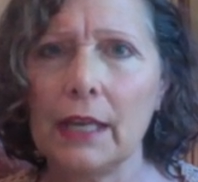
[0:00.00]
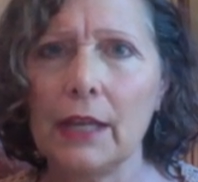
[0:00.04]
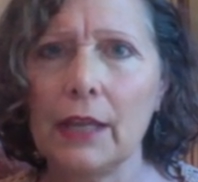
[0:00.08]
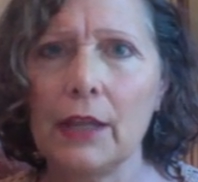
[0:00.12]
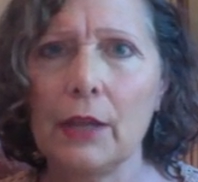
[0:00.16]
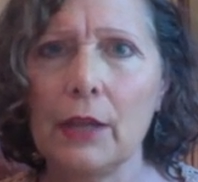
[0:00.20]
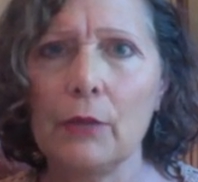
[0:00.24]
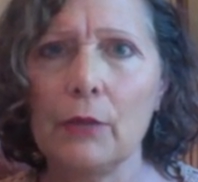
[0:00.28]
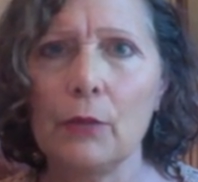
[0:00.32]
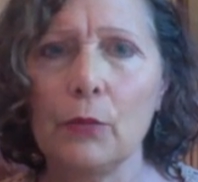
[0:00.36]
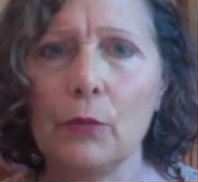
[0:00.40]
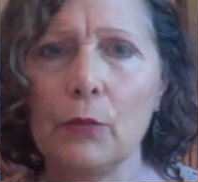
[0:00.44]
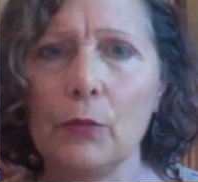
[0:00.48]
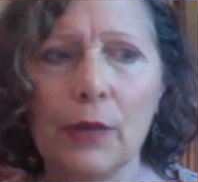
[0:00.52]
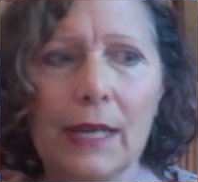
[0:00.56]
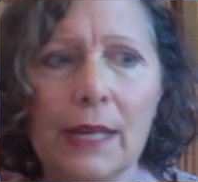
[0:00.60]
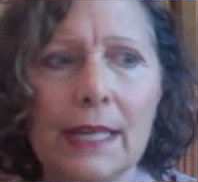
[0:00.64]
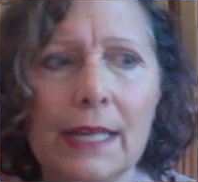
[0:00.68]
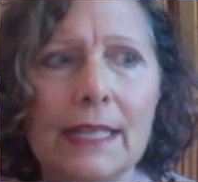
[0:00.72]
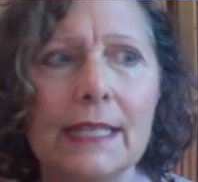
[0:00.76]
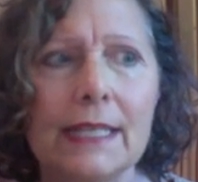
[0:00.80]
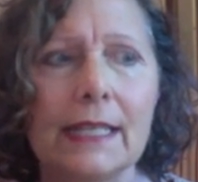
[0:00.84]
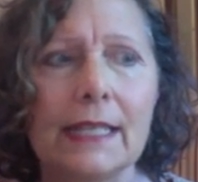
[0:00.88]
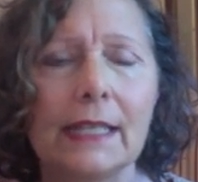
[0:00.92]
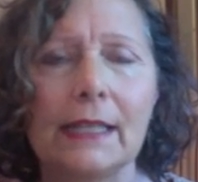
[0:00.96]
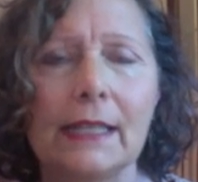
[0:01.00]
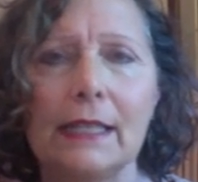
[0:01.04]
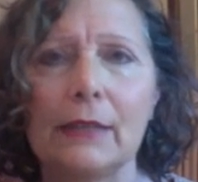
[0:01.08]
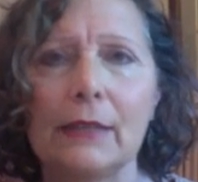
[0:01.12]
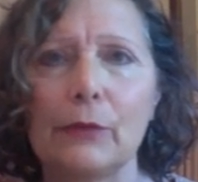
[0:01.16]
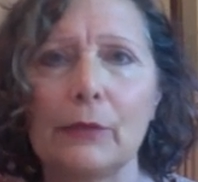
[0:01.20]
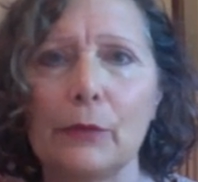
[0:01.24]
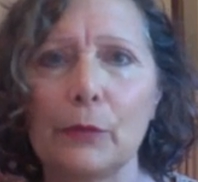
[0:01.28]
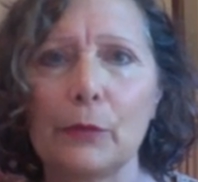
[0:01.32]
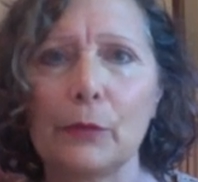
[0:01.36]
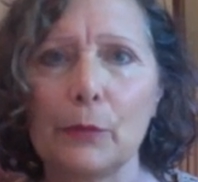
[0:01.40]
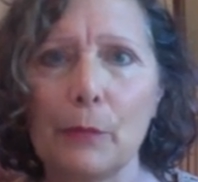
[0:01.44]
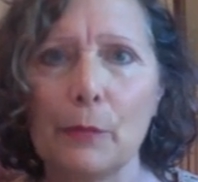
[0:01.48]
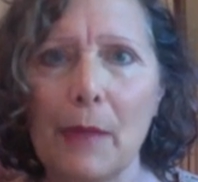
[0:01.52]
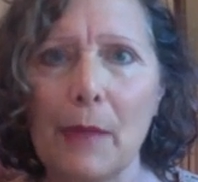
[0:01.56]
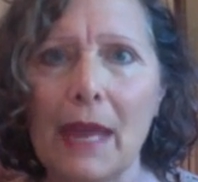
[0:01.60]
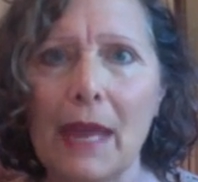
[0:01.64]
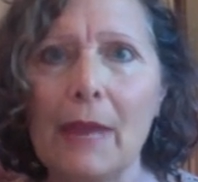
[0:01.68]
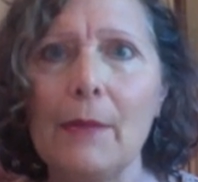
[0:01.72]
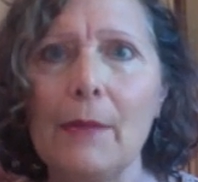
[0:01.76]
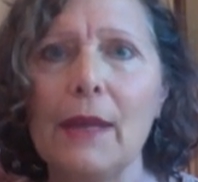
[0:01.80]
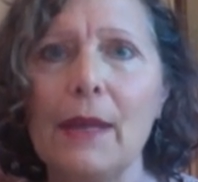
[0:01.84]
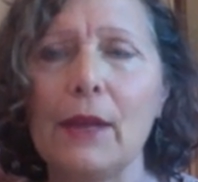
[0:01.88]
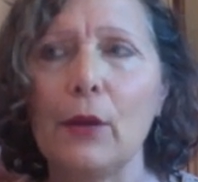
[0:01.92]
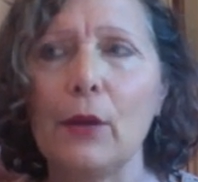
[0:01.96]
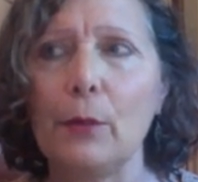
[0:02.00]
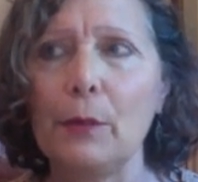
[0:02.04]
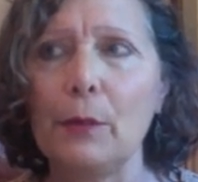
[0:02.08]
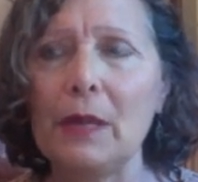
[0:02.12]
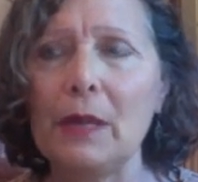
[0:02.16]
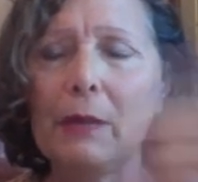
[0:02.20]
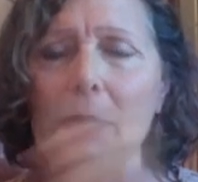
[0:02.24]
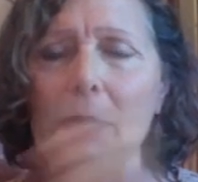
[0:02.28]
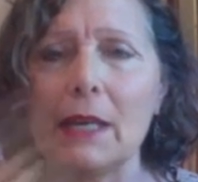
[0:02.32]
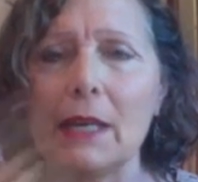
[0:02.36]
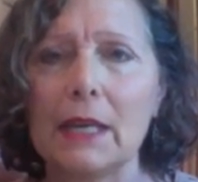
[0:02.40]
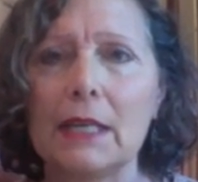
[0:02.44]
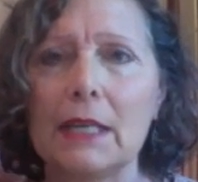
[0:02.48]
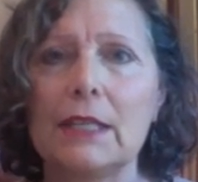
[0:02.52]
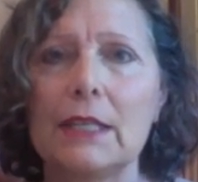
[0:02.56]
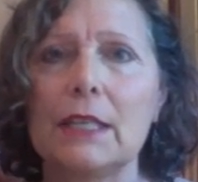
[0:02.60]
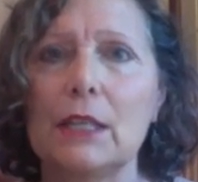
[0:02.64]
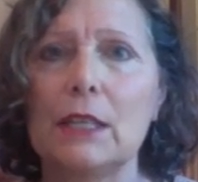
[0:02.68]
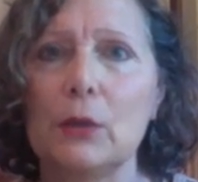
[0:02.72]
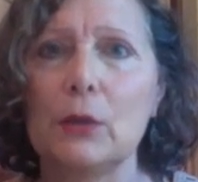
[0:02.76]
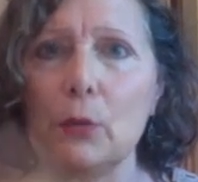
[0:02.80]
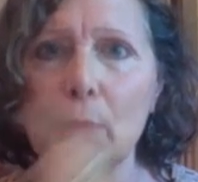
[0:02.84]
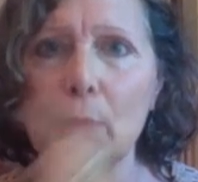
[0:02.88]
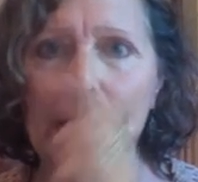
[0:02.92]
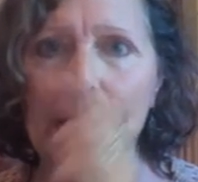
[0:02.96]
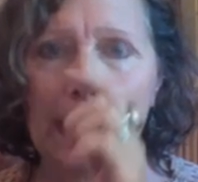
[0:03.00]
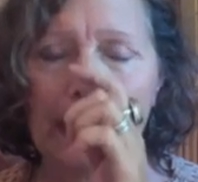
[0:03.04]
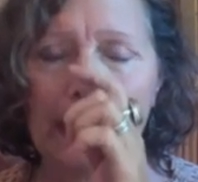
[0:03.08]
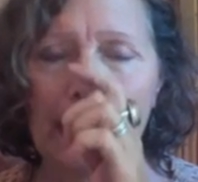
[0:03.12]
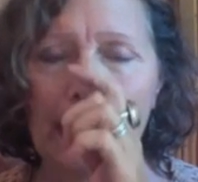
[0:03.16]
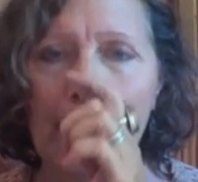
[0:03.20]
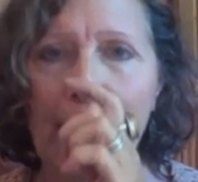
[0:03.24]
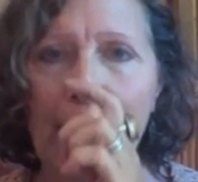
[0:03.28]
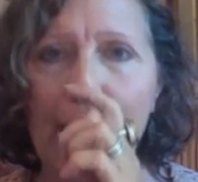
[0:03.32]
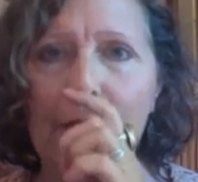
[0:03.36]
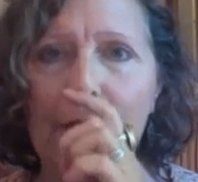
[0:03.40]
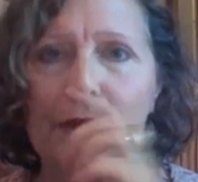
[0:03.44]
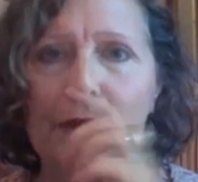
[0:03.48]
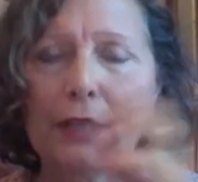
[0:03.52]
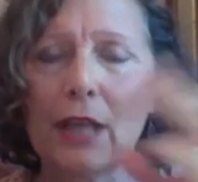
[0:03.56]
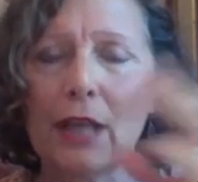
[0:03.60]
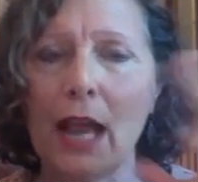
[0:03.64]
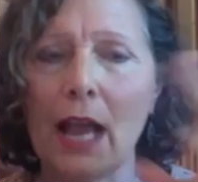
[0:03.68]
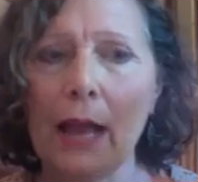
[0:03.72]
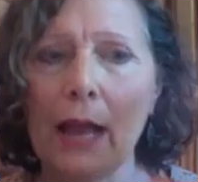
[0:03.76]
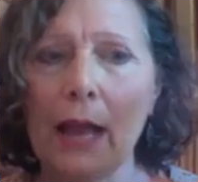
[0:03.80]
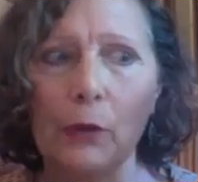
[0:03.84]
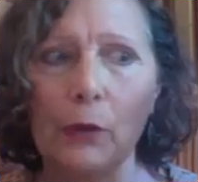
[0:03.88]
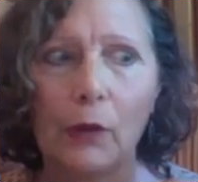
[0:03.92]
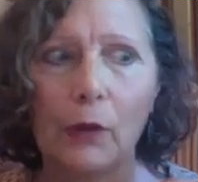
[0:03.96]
And then maybe it'll be because in a week and a half's time,